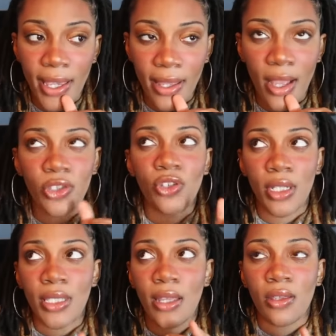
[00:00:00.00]
cannot
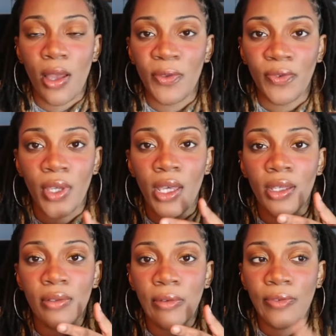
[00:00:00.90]
stress that enough.
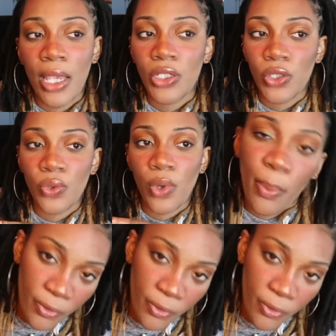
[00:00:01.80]
Find you a